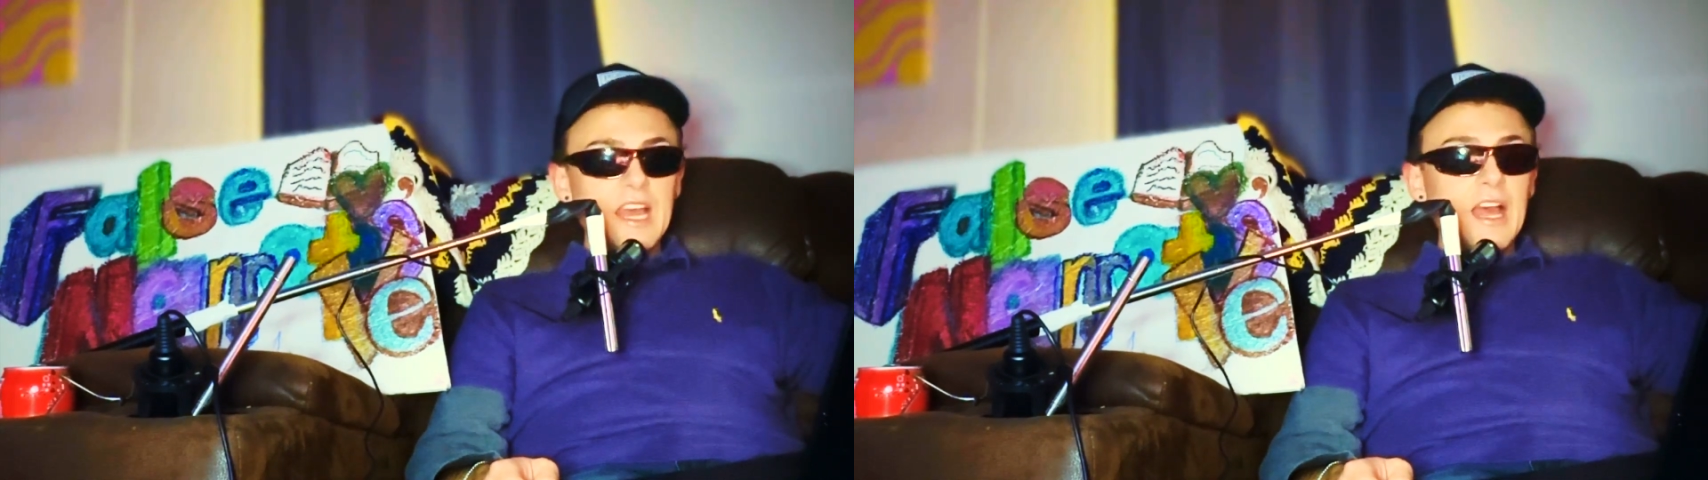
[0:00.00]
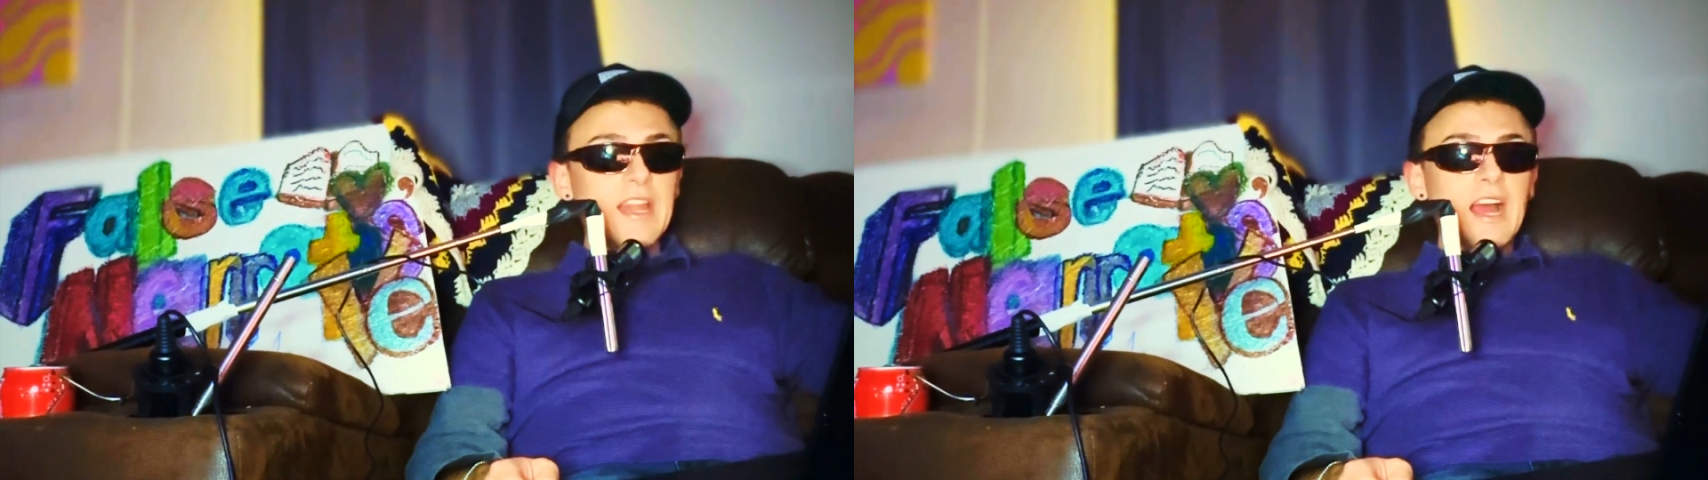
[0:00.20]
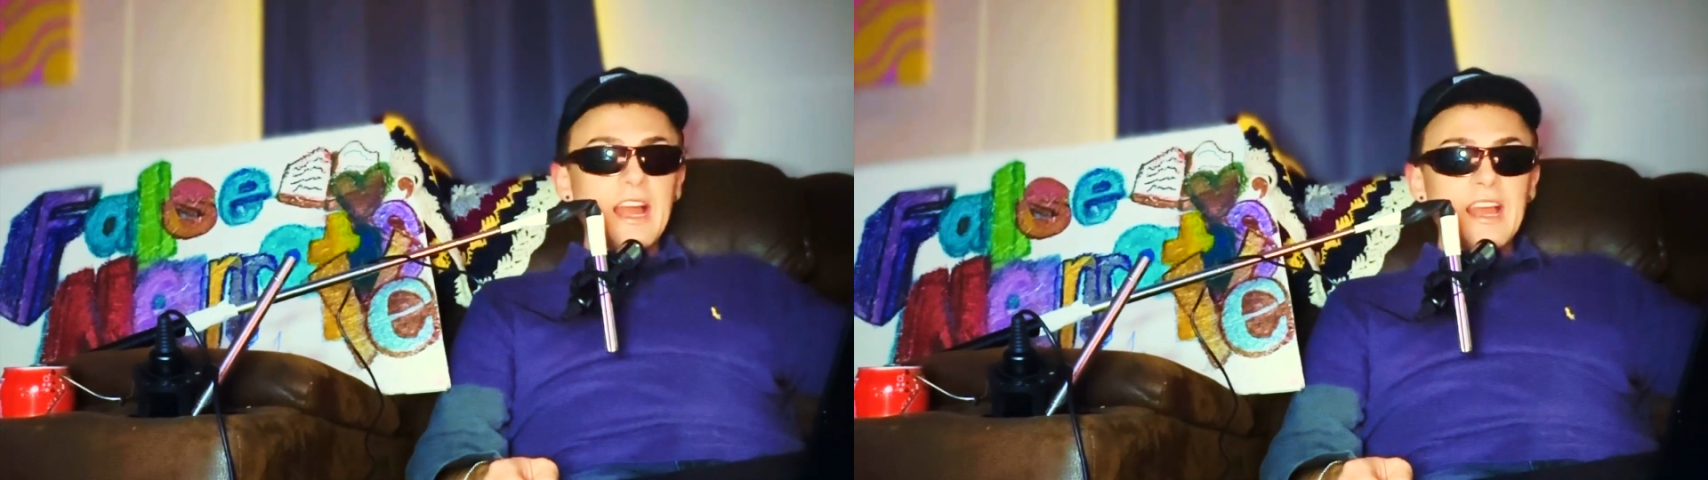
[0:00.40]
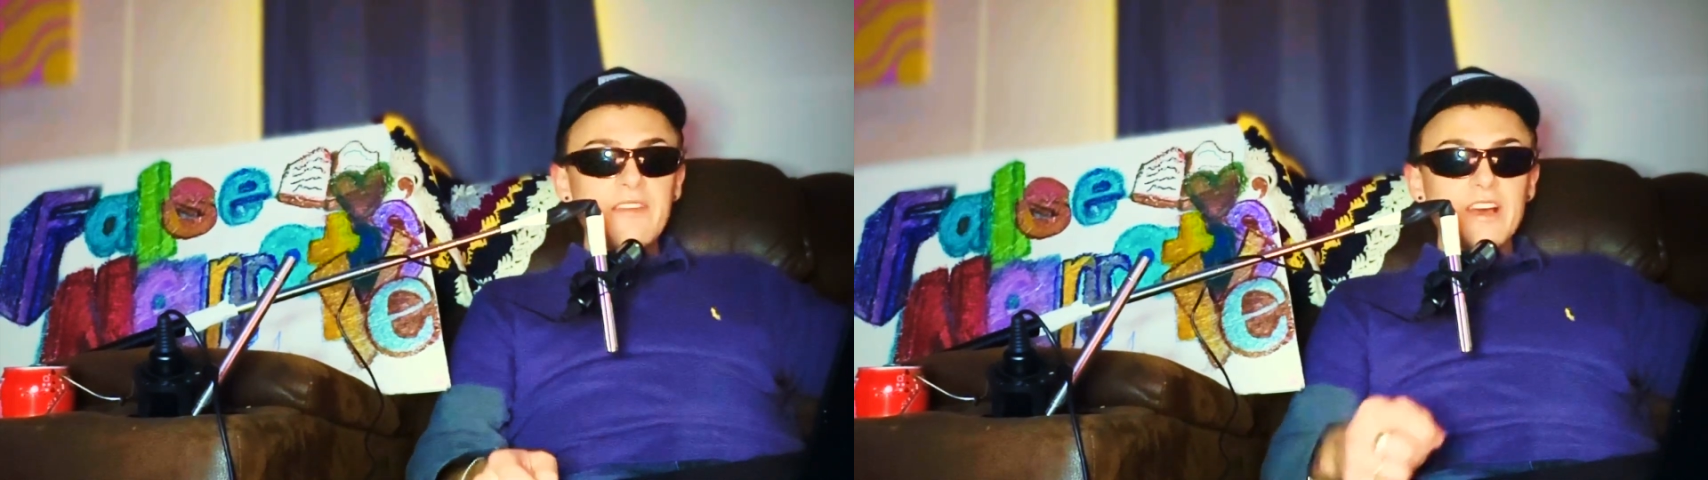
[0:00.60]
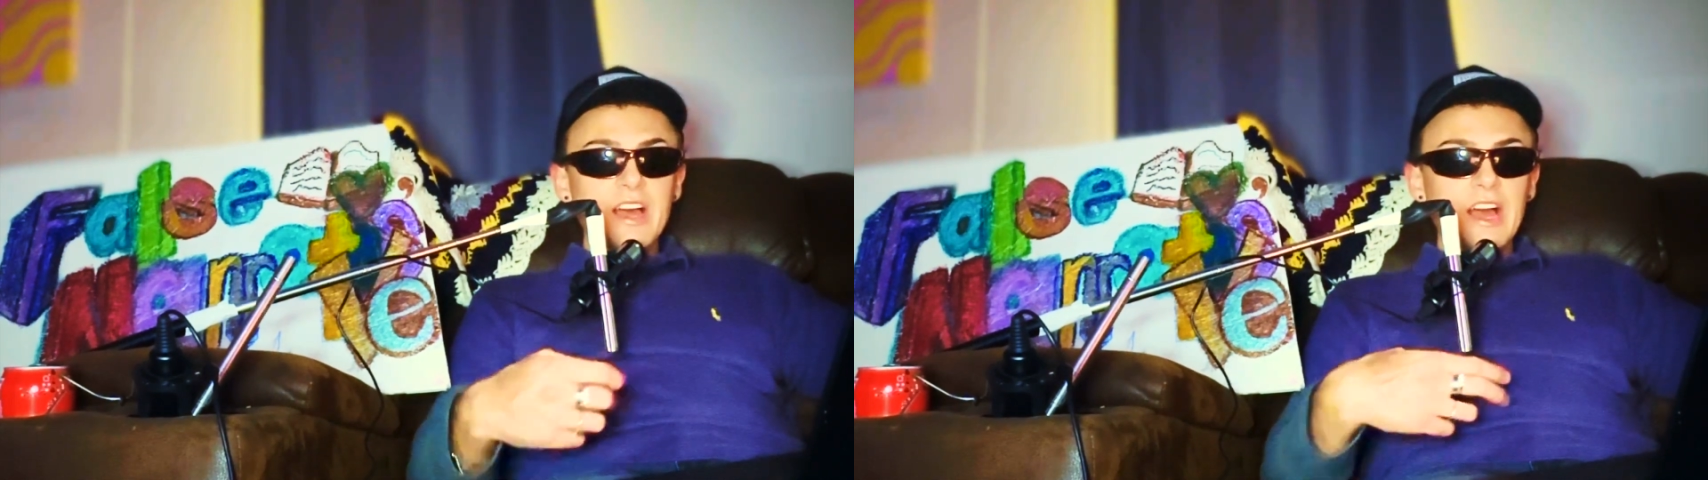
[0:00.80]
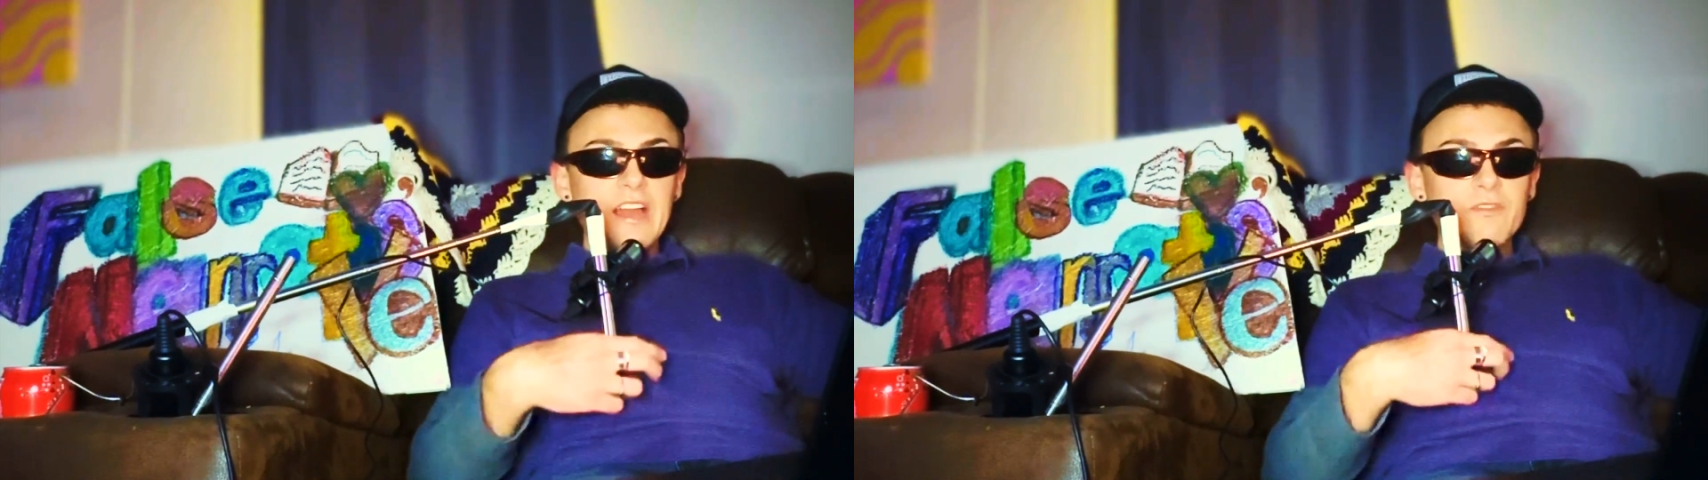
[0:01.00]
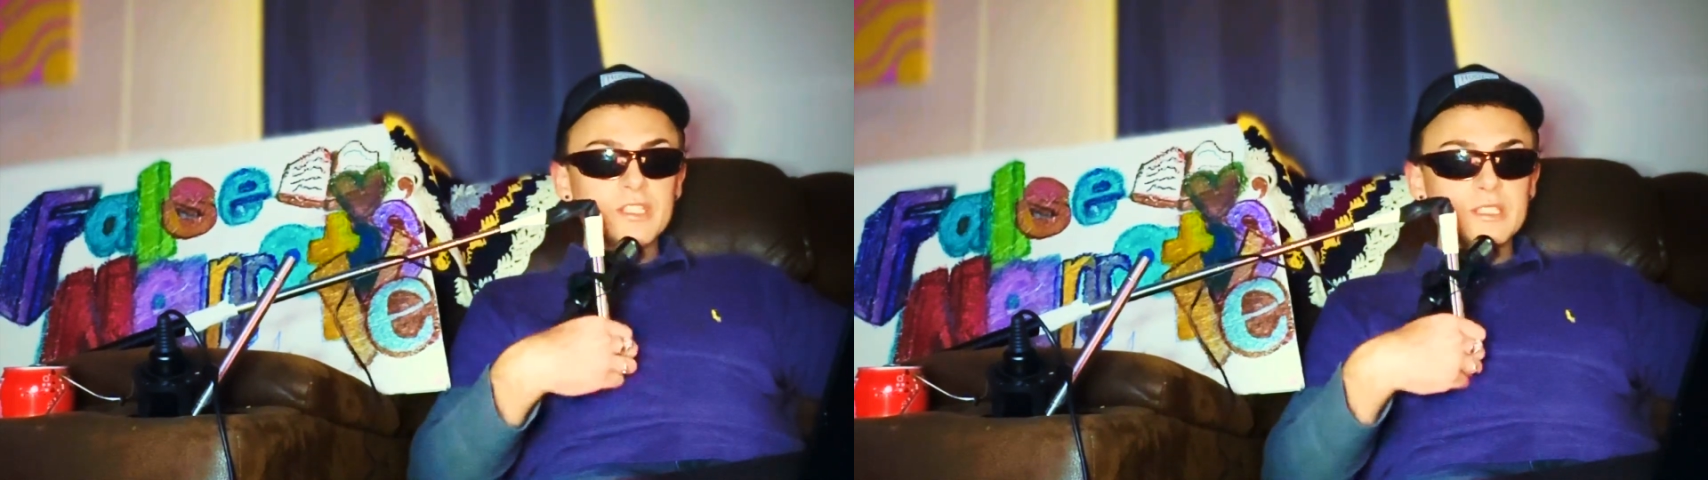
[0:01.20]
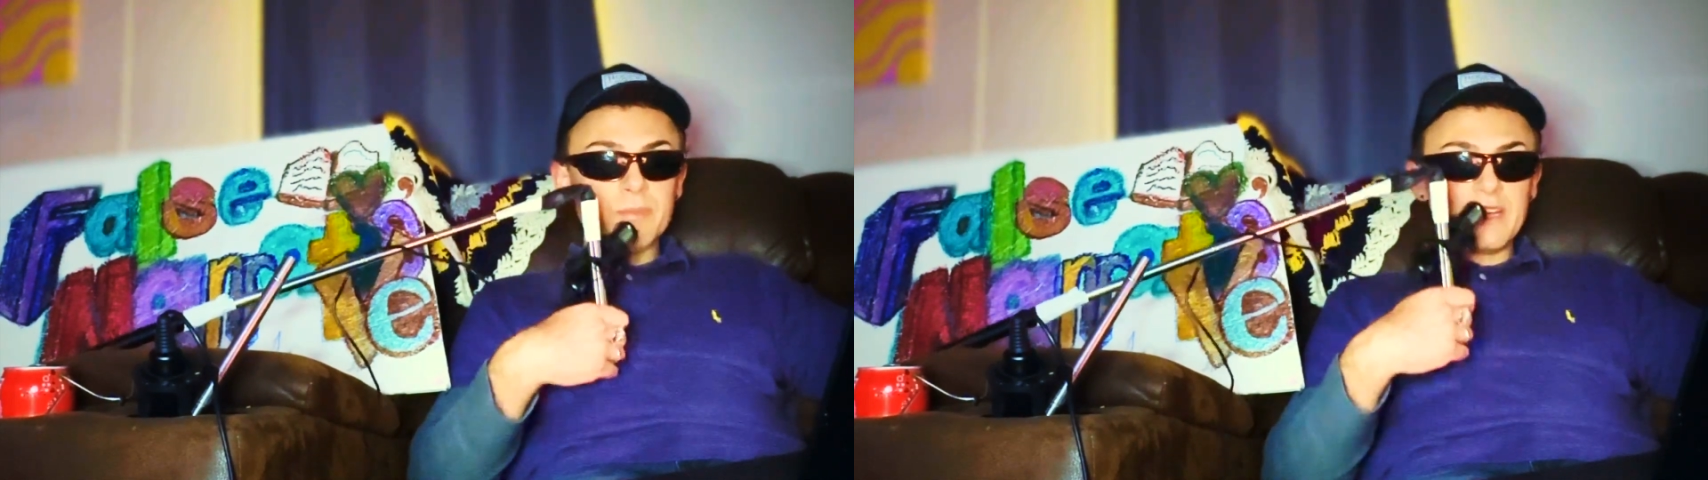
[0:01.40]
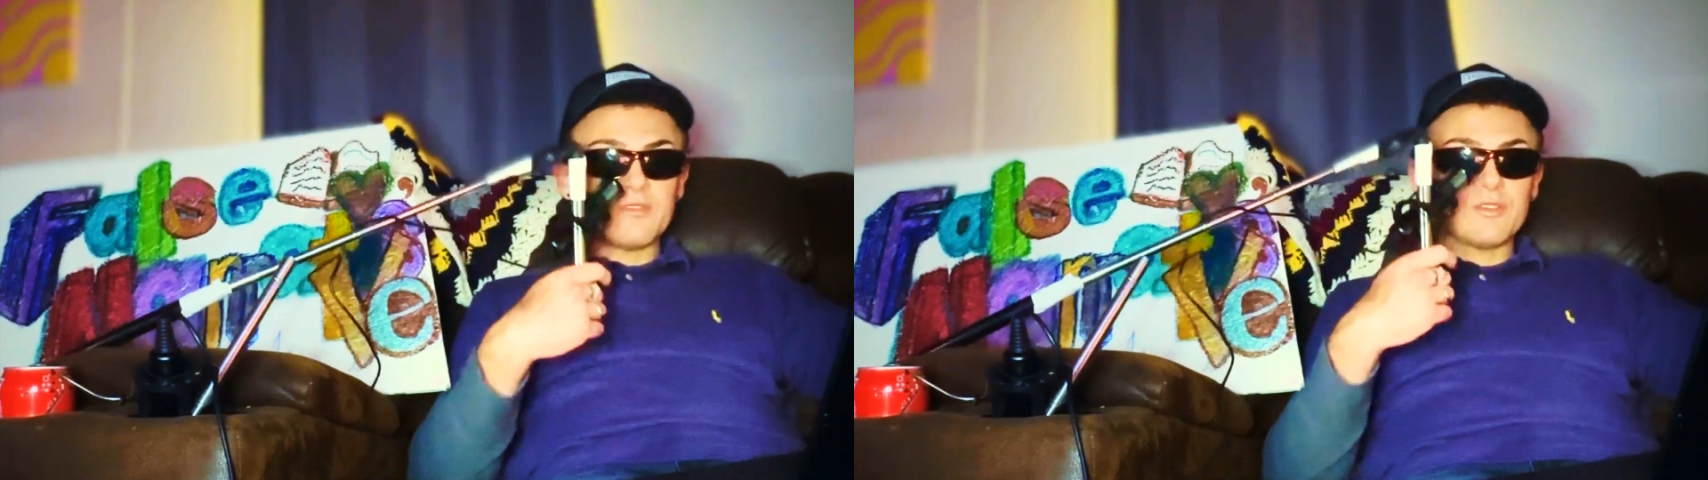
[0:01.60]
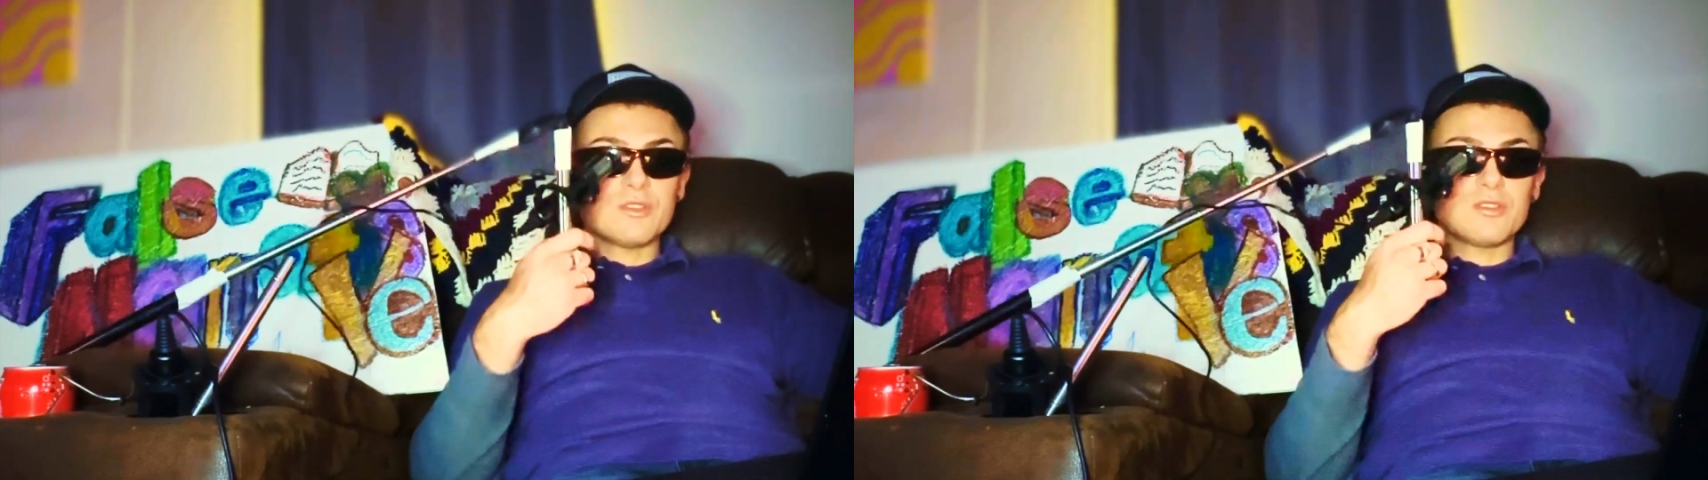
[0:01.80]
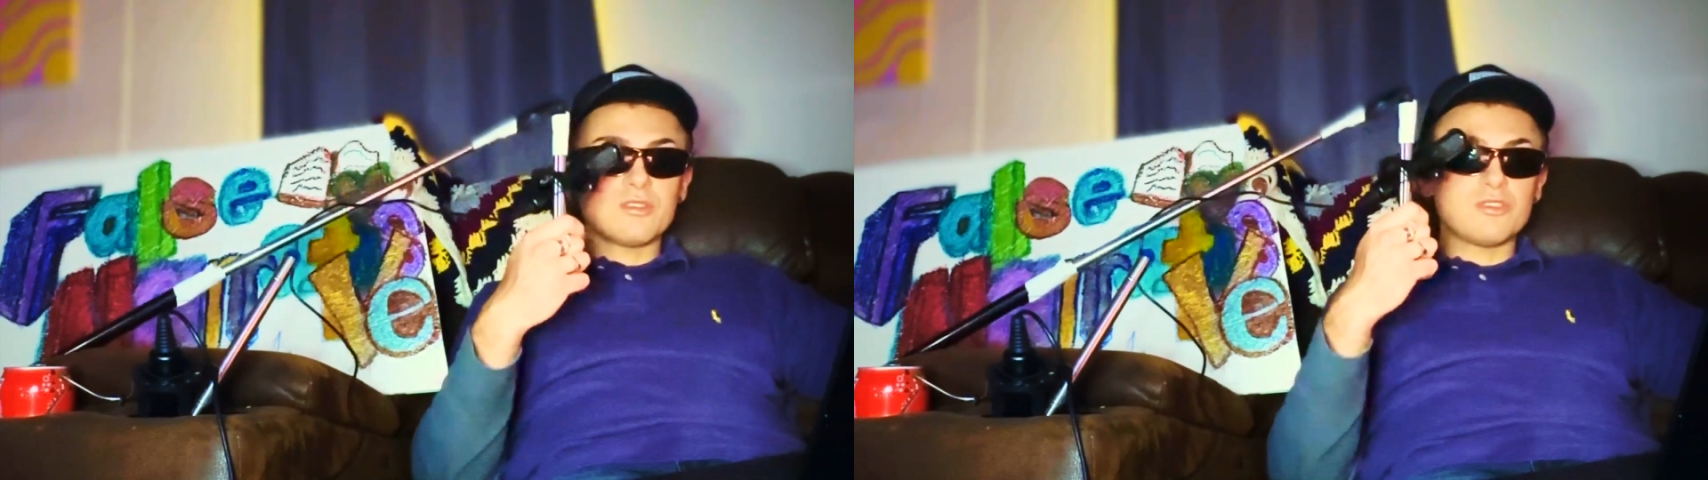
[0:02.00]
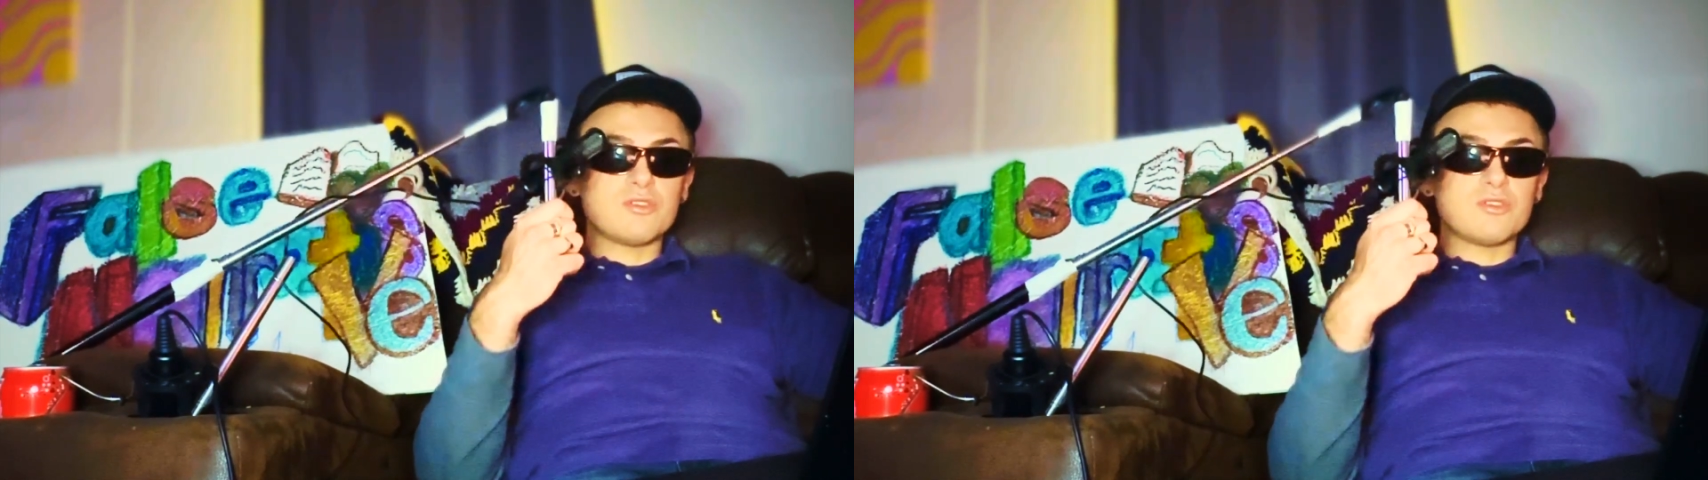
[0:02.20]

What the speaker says: And I have respect for